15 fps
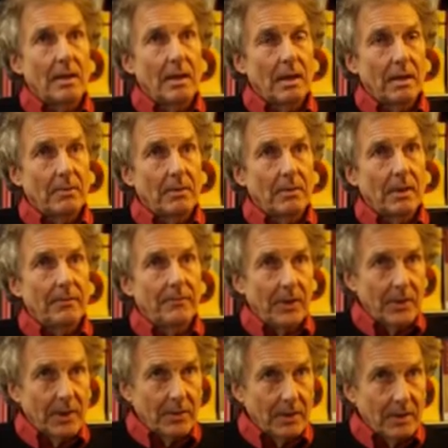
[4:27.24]
A
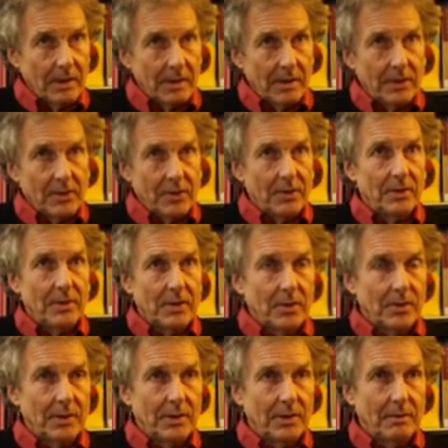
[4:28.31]
very critical issue is
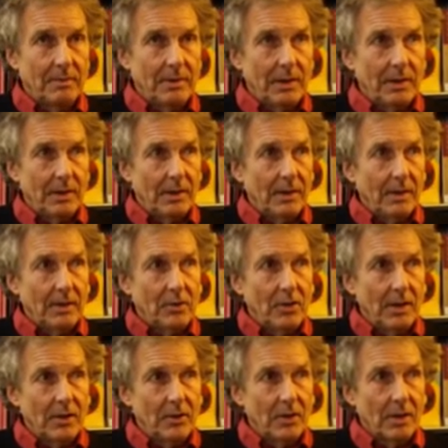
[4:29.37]
going to be
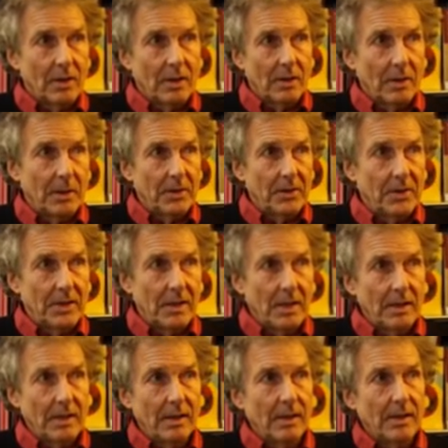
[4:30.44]
changing our
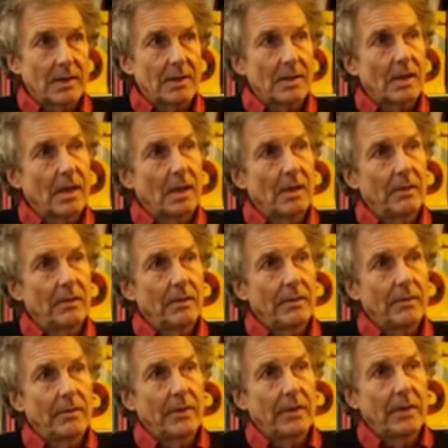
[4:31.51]
understandings
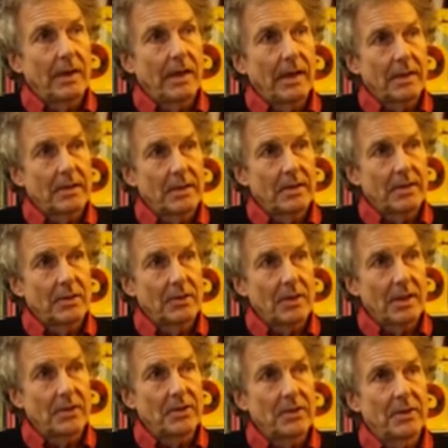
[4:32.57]
of access to
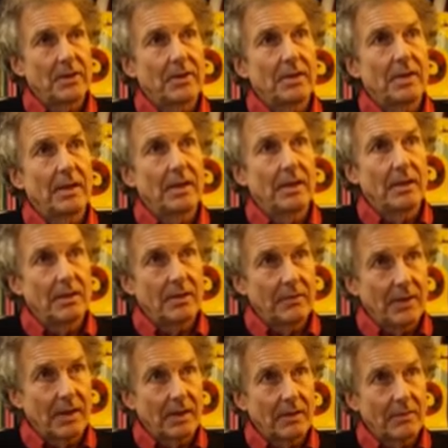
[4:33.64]
justice and
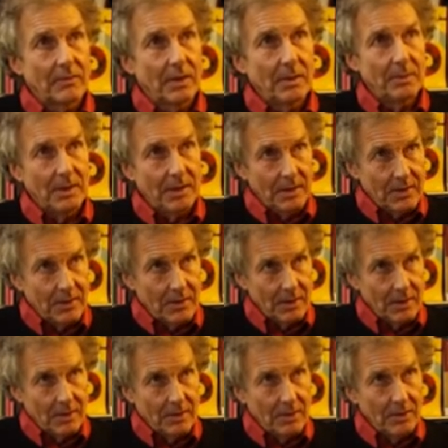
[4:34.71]
effective remedies
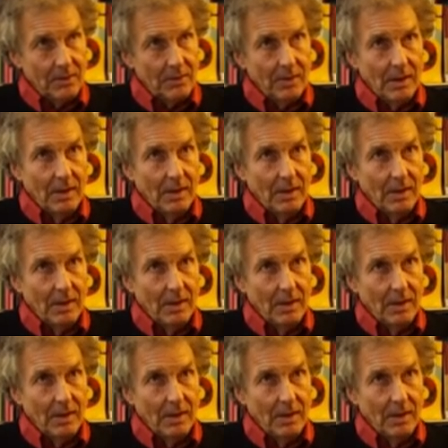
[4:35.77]
into